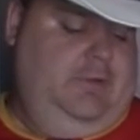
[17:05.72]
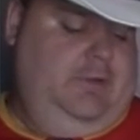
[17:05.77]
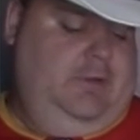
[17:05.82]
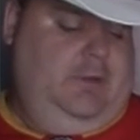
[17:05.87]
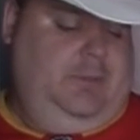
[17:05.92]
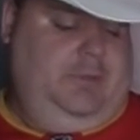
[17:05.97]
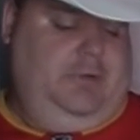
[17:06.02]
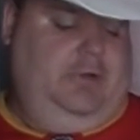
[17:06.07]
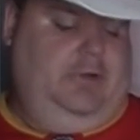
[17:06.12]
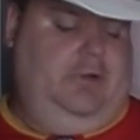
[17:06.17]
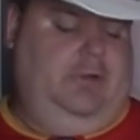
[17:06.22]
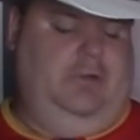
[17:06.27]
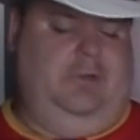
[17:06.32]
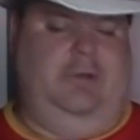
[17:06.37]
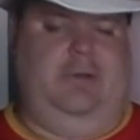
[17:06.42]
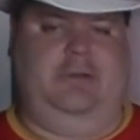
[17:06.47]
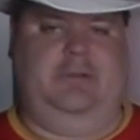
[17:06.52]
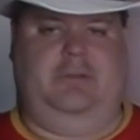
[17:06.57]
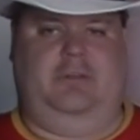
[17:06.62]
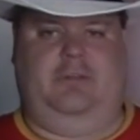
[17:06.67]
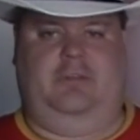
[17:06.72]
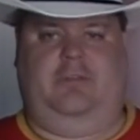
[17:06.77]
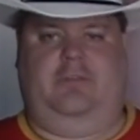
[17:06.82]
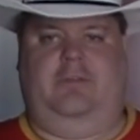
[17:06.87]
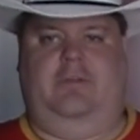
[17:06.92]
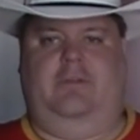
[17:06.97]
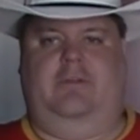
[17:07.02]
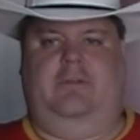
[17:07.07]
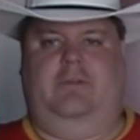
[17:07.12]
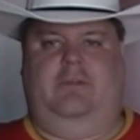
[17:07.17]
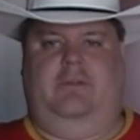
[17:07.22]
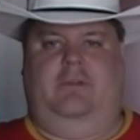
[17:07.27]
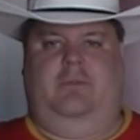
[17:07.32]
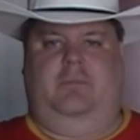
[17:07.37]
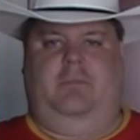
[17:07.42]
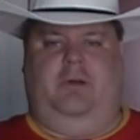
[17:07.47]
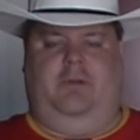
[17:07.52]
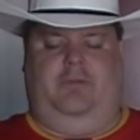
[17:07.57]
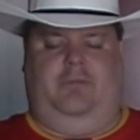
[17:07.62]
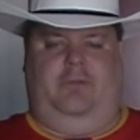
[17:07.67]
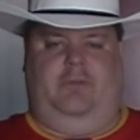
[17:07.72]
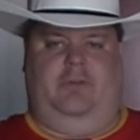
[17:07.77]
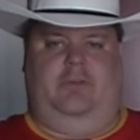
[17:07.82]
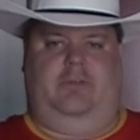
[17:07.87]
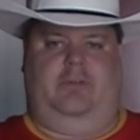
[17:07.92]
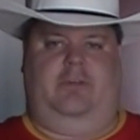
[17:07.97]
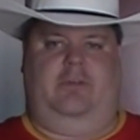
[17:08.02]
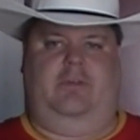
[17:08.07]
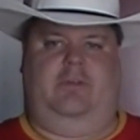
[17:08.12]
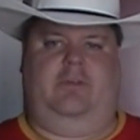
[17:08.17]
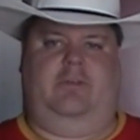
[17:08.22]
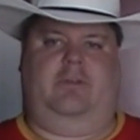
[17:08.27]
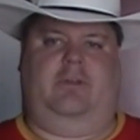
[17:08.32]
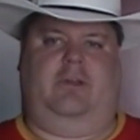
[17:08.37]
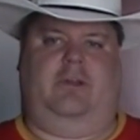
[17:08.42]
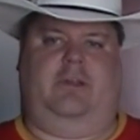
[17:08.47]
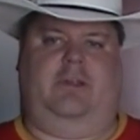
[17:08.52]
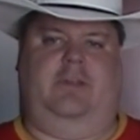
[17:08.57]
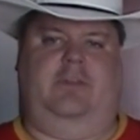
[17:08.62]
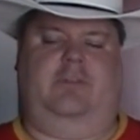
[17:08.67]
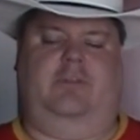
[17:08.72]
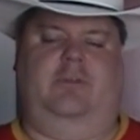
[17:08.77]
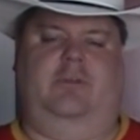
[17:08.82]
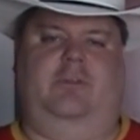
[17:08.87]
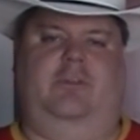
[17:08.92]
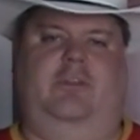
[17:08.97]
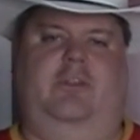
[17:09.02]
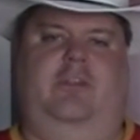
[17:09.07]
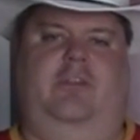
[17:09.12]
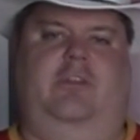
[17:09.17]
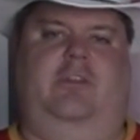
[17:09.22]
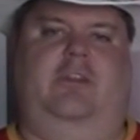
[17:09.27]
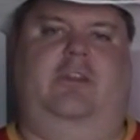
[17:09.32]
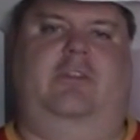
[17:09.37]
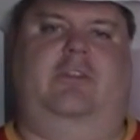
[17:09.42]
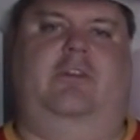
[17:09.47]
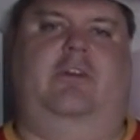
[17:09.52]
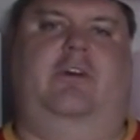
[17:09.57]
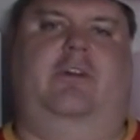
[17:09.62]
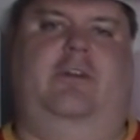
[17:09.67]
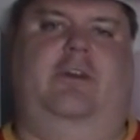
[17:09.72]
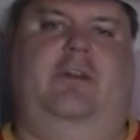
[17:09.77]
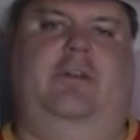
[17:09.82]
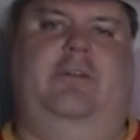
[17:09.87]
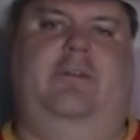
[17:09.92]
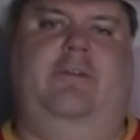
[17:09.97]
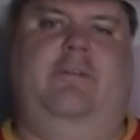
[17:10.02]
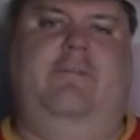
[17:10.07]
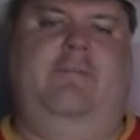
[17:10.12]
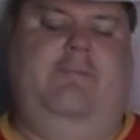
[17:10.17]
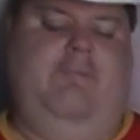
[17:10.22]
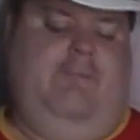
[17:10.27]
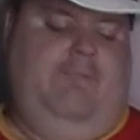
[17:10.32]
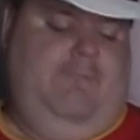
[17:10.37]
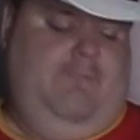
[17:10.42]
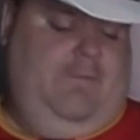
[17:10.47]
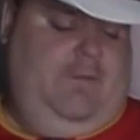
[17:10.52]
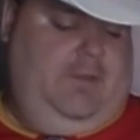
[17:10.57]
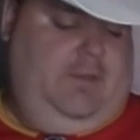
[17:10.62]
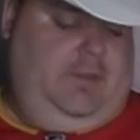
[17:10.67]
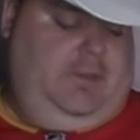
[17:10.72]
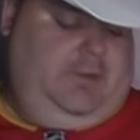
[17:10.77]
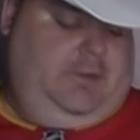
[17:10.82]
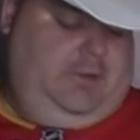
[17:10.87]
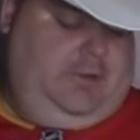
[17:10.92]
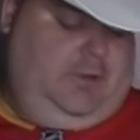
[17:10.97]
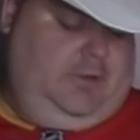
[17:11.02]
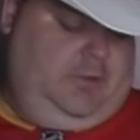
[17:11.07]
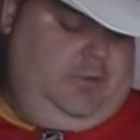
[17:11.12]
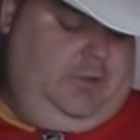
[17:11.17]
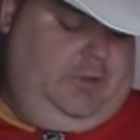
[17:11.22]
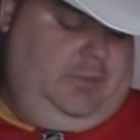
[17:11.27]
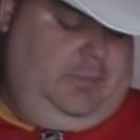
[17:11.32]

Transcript: about how long this Buffaloes Hockey Association has gone on in Calgary.